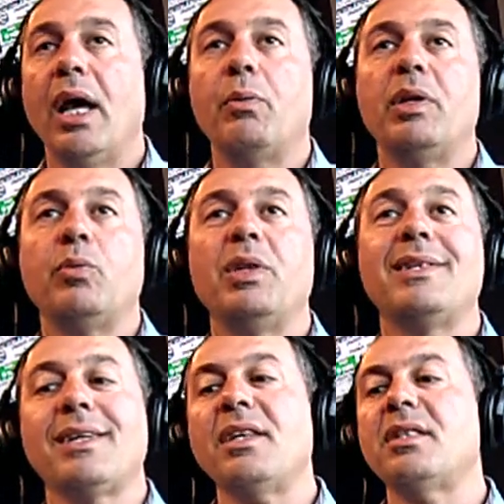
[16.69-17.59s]
And we
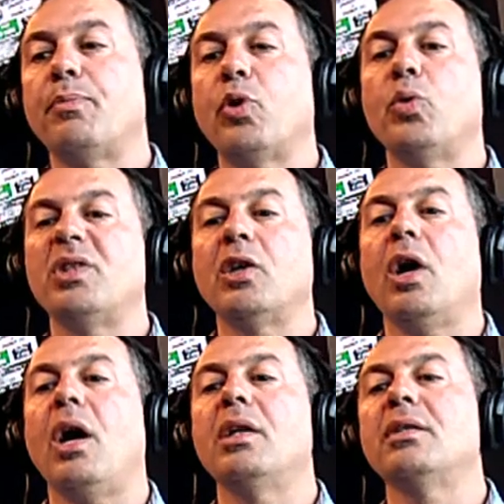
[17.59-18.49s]
discussed the pros and
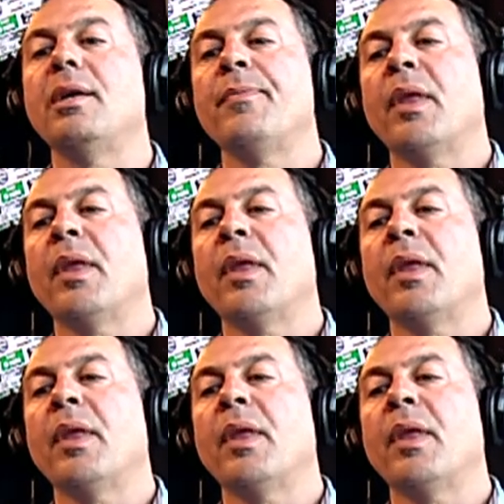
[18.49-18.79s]
cons.